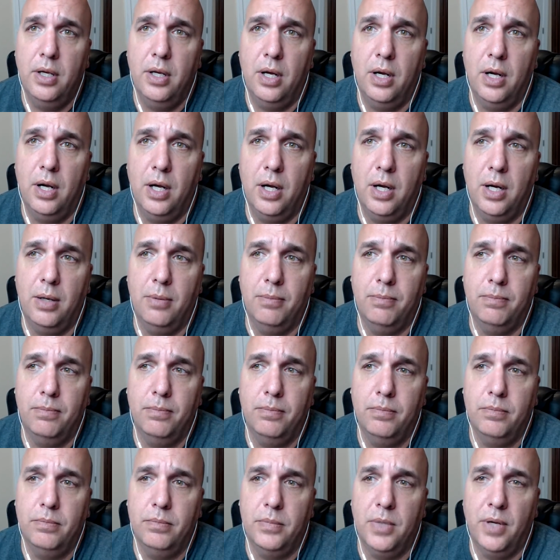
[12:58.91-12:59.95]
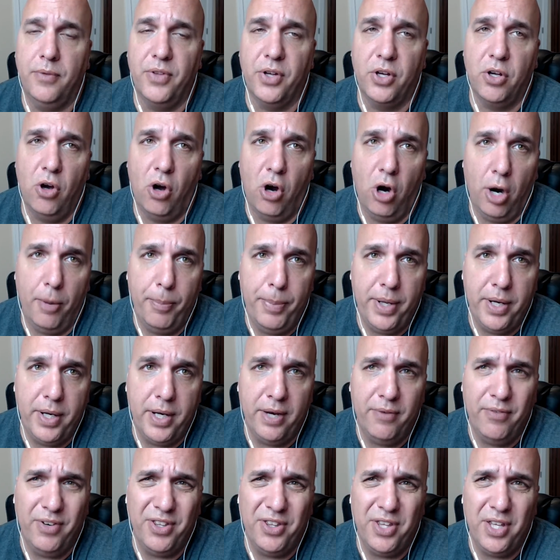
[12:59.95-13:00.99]
of the carpet and
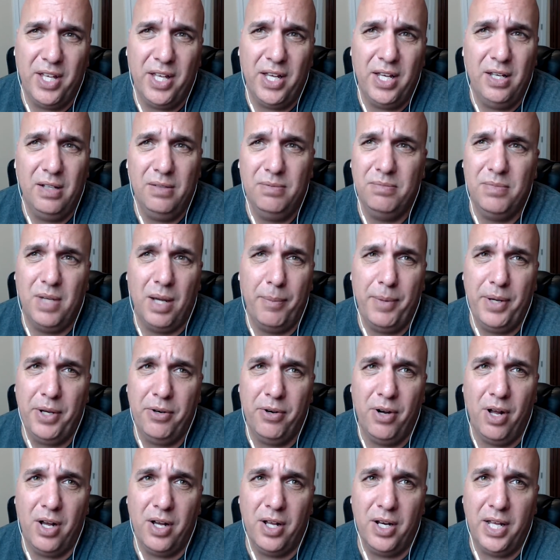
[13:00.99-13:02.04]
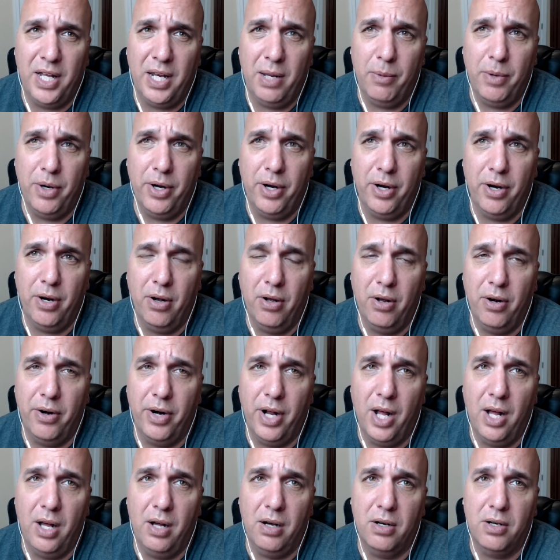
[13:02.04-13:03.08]
everything, I mean, you're not going to get anywhere near
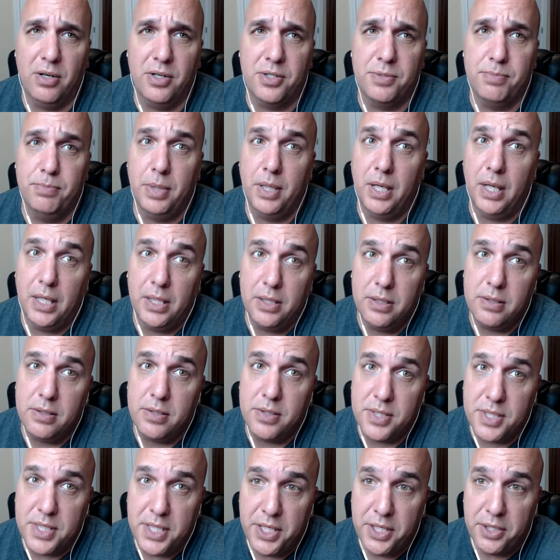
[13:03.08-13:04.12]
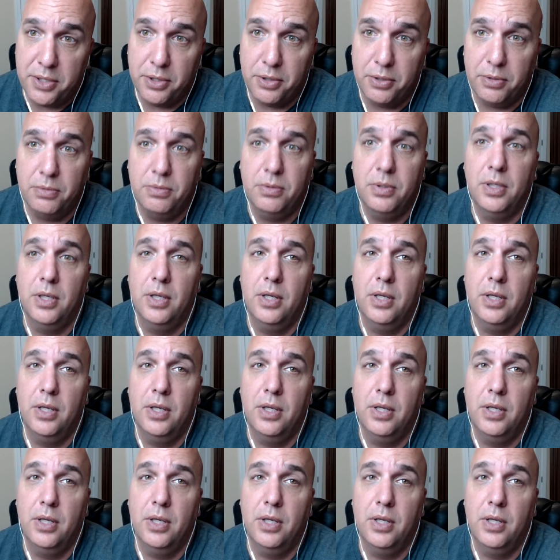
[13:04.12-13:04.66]
$100, but still,